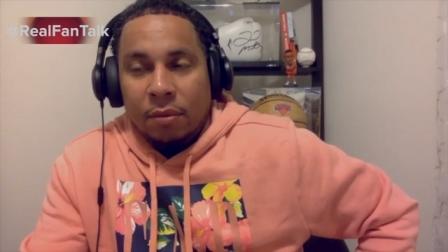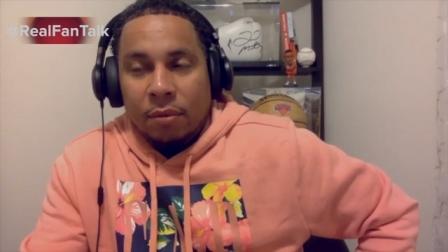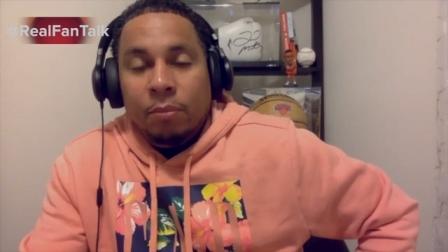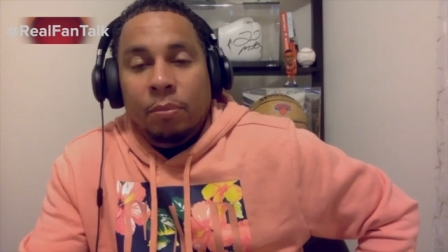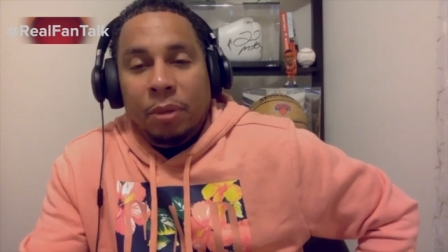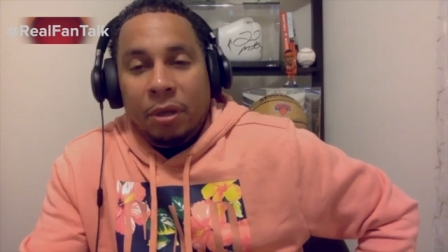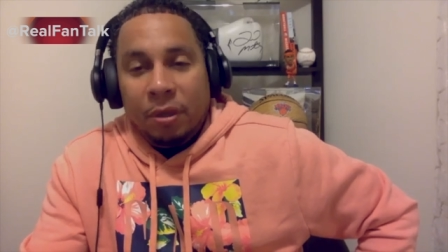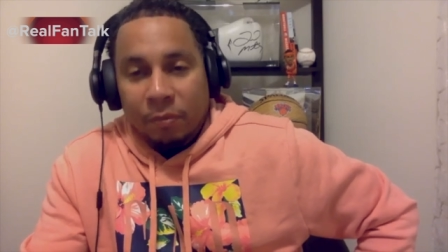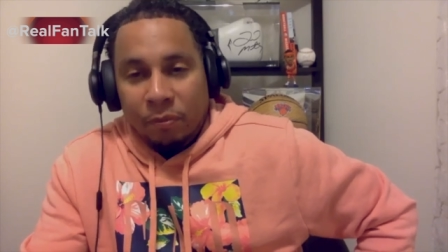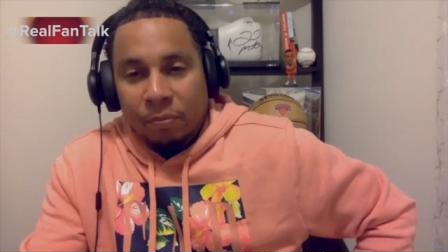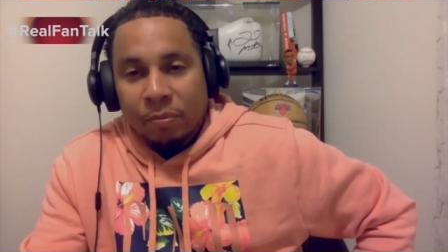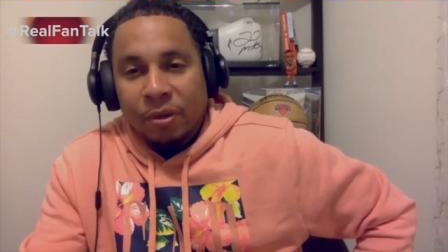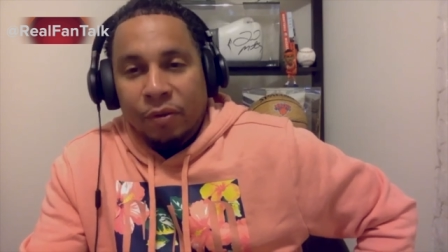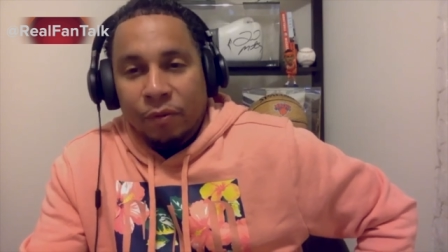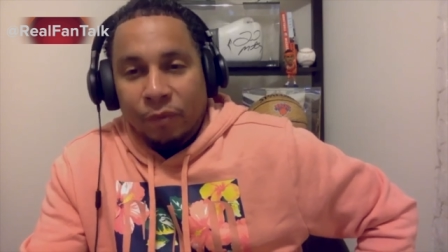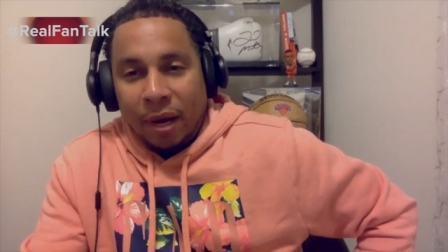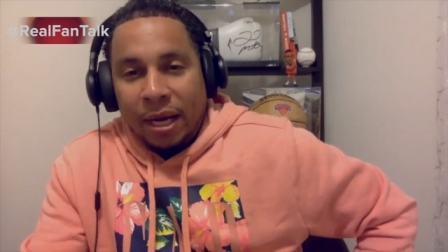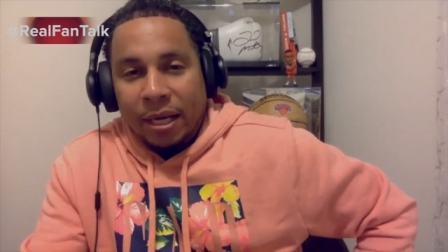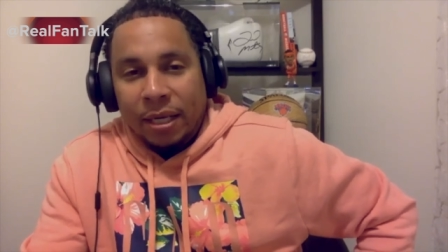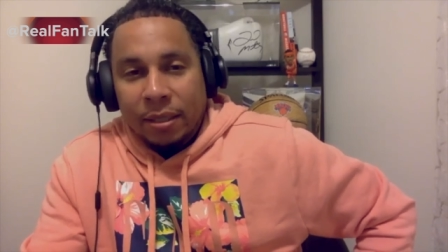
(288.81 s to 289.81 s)
be be
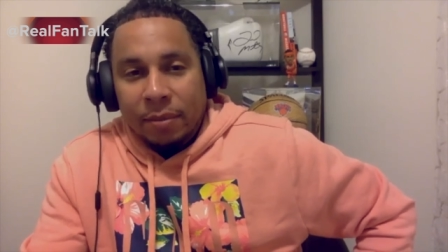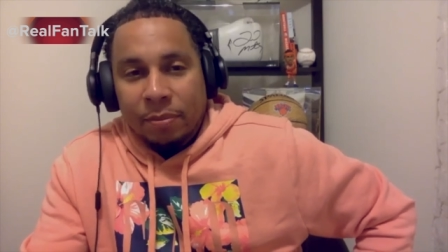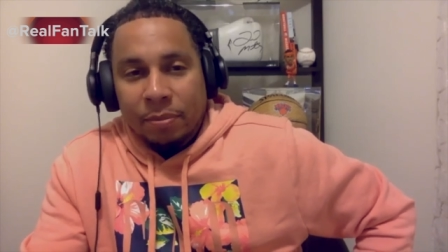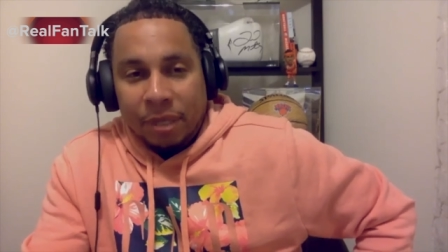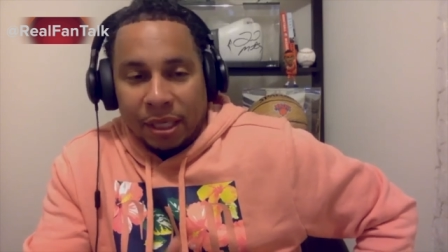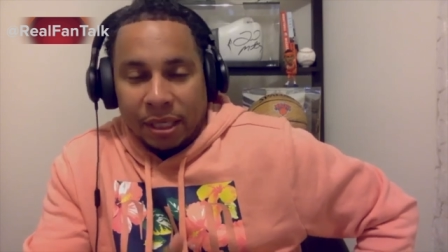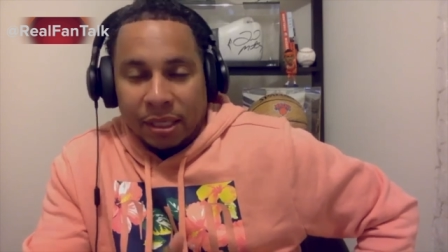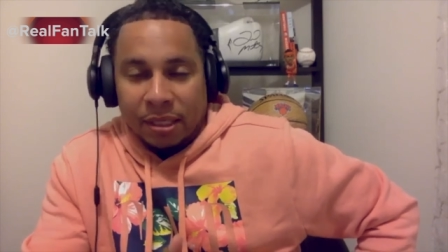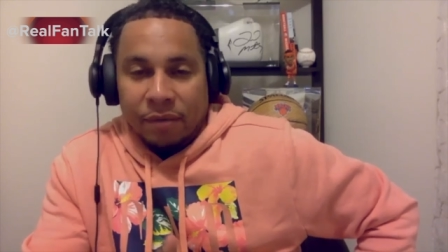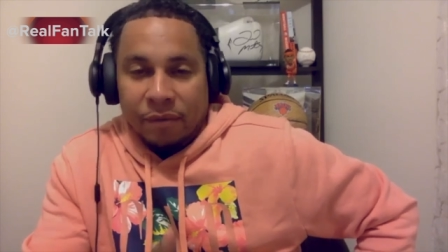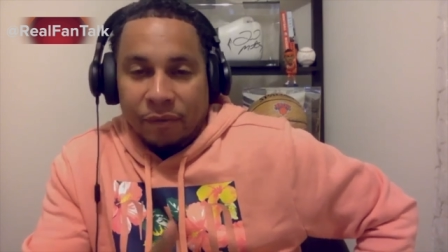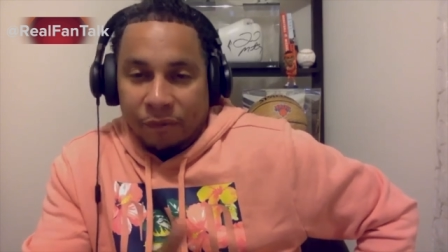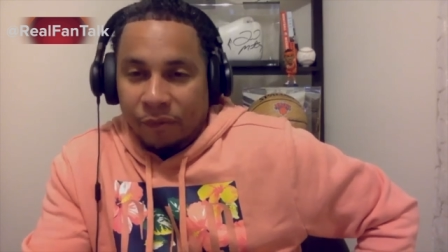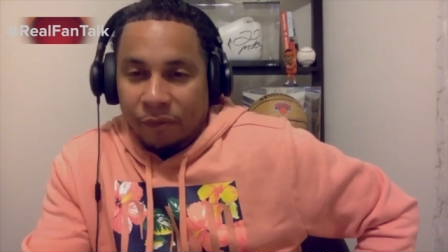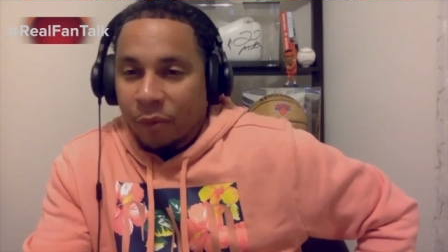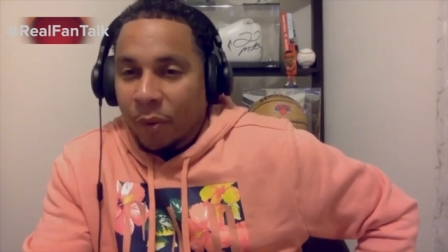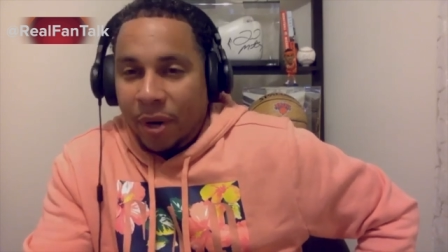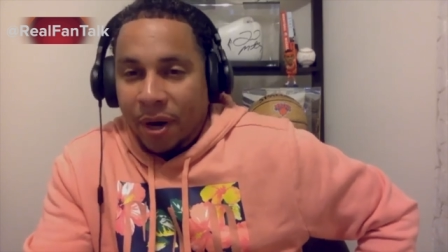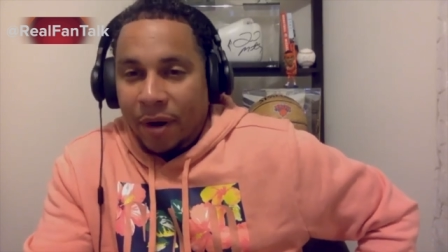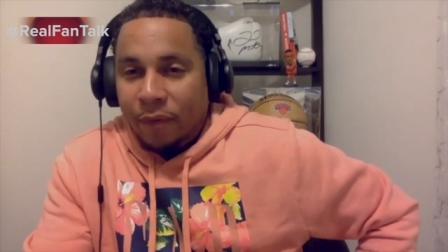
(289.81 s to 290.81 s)
ready because if
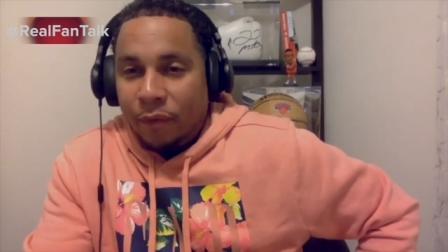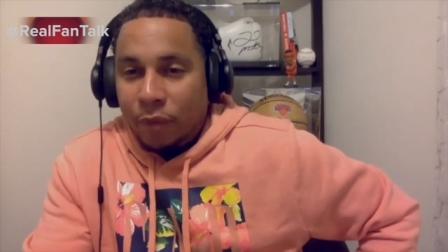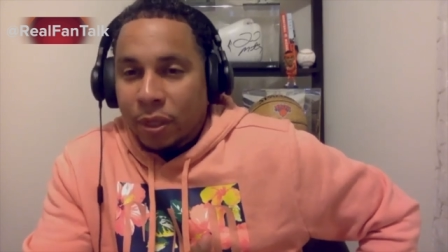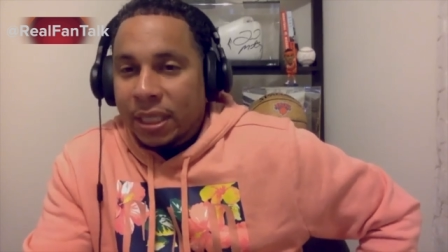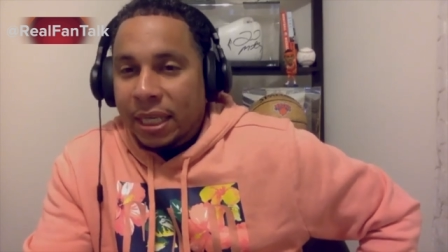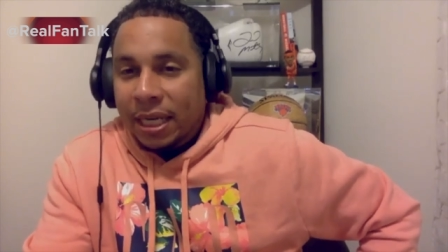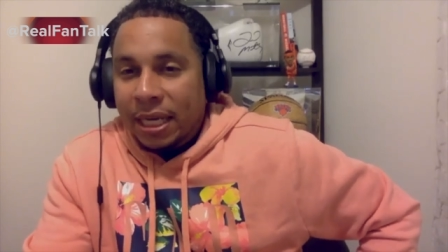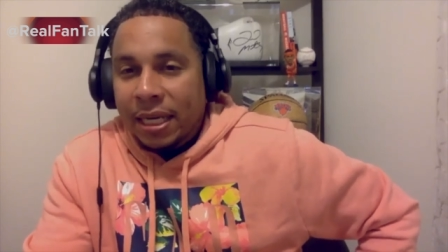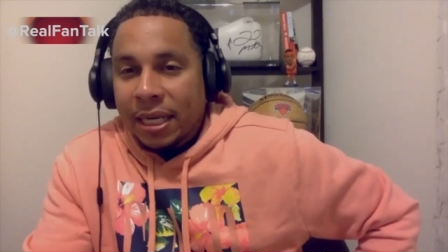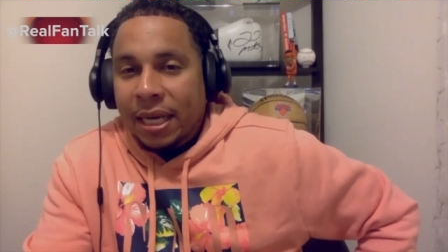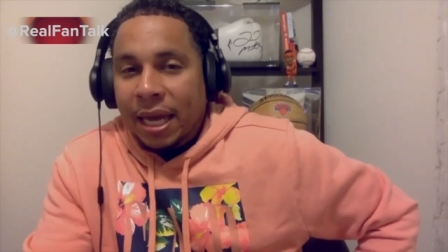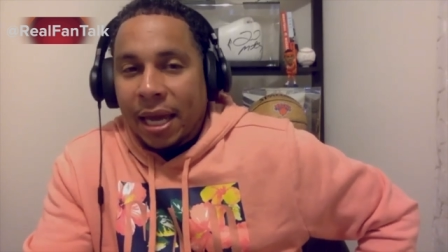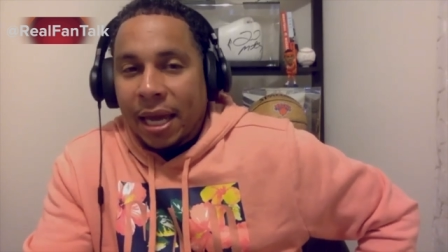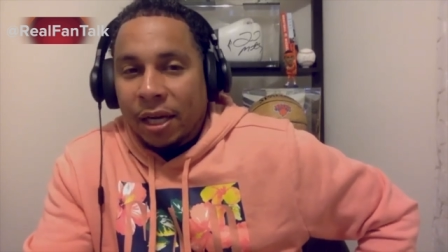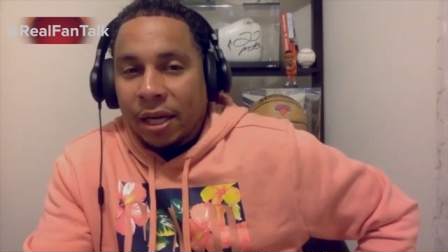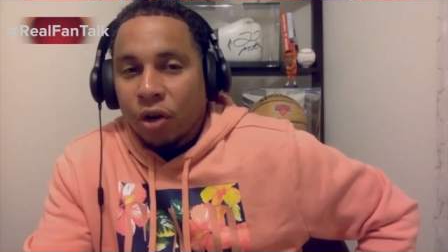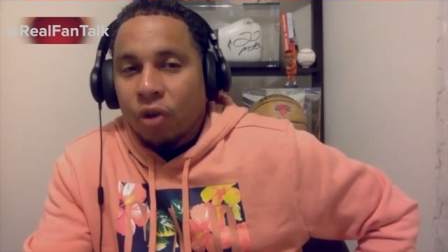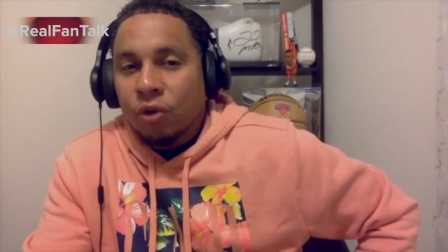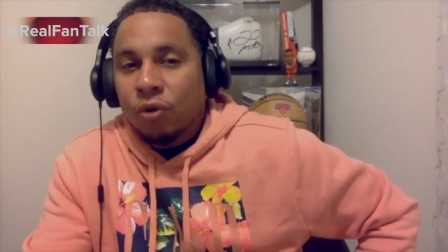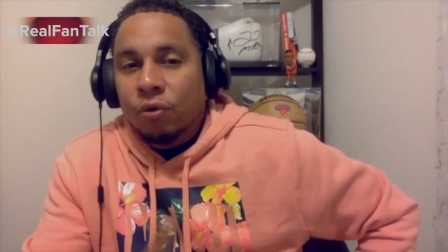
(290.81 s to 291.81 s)
for whatever reason he can't
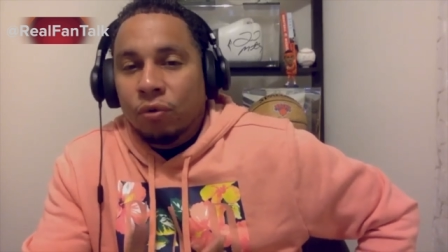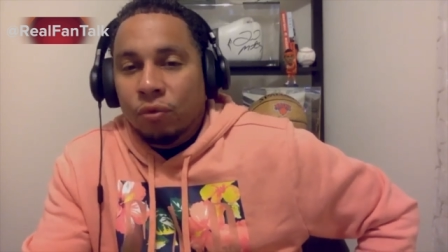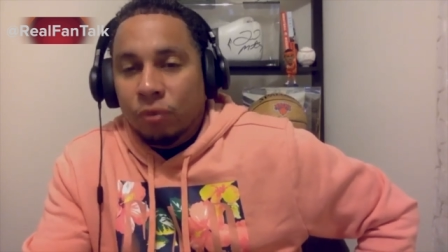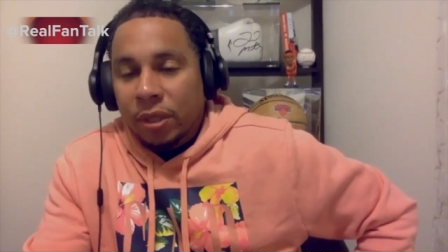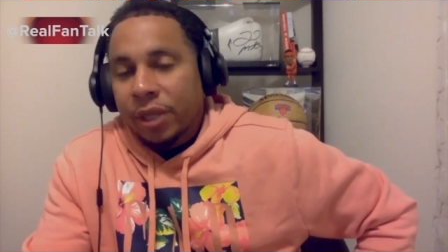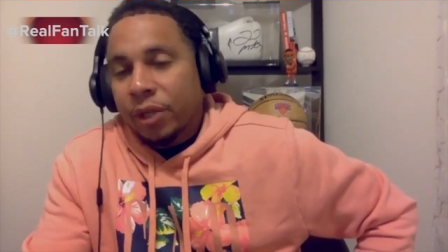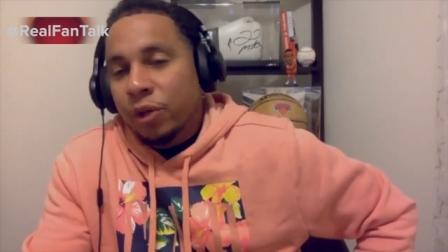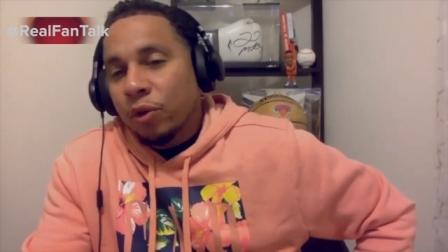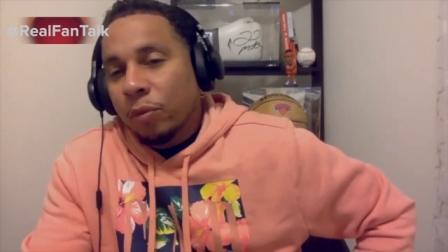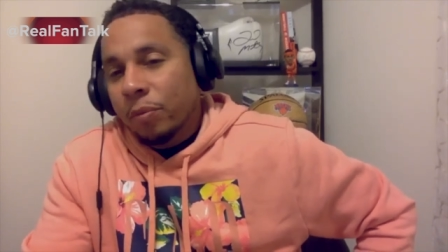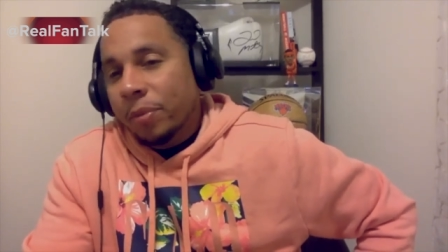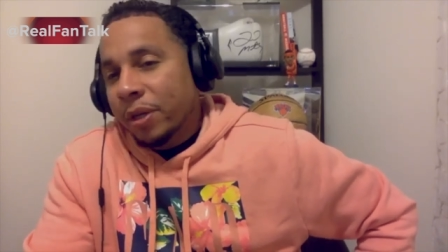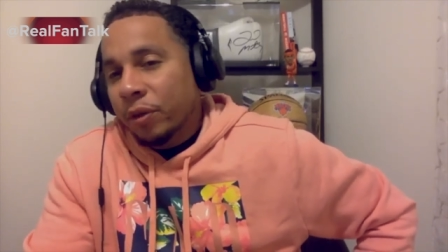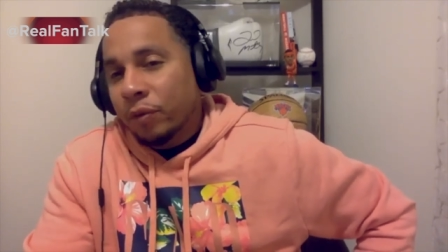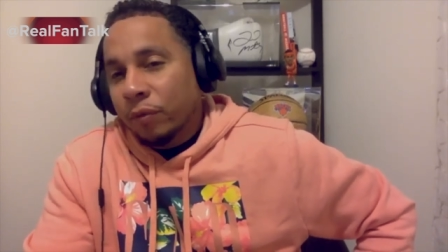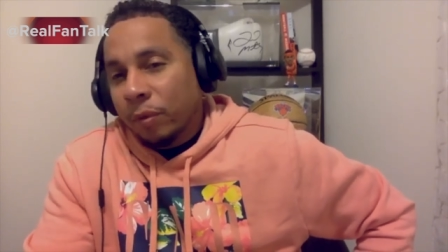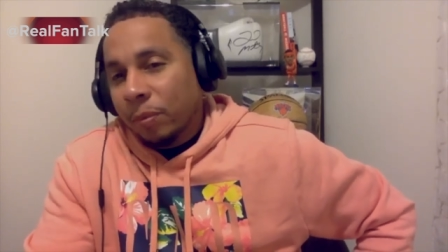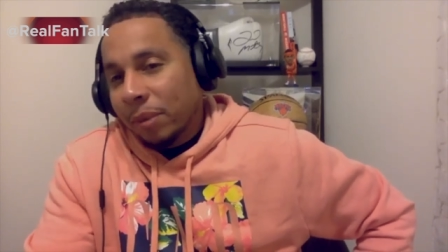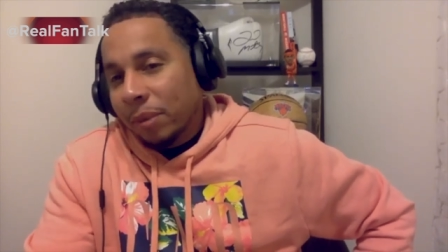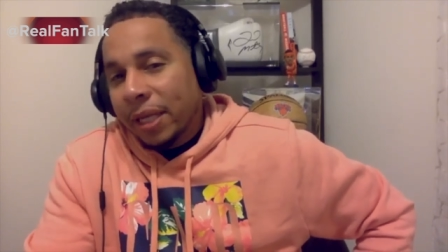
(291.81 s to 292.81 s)
go, then you'll be the
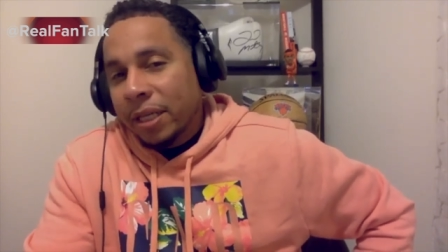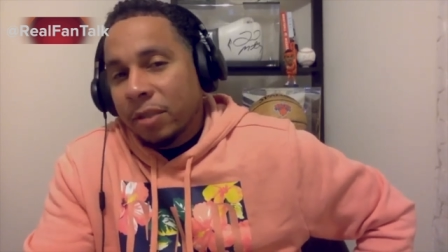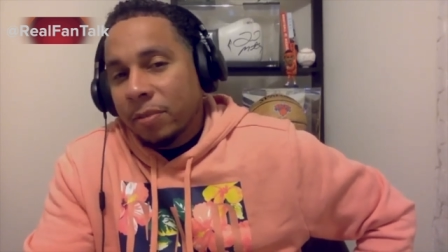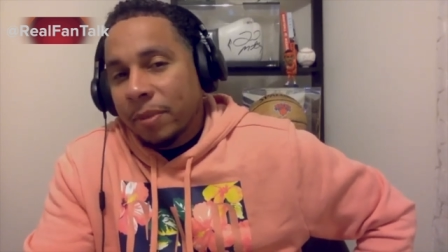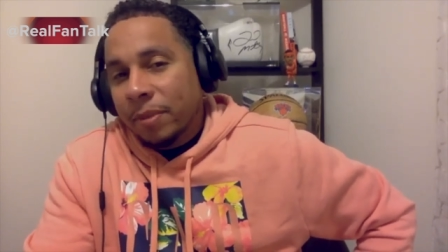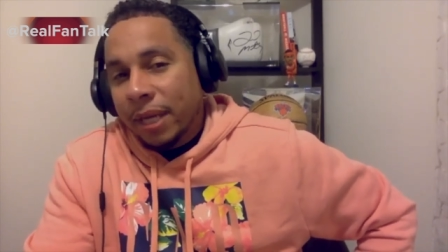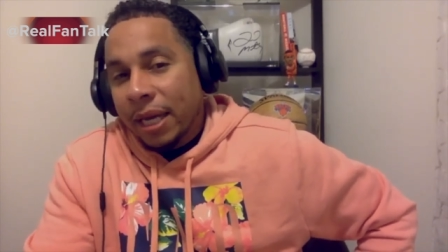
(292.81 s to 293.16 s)
replacement.